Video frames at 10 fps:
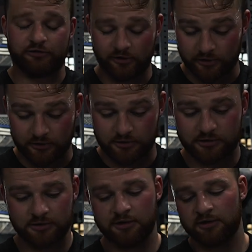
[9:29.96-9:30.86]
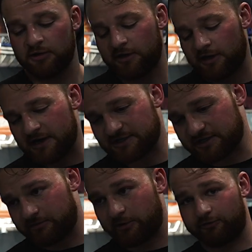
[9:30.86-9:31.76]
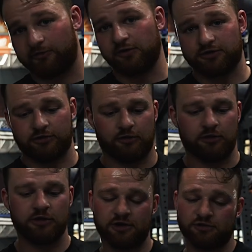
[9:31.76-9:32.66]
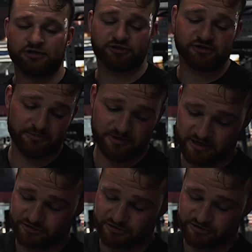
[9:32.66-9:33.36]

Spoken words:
2, isn't the most functional. So something I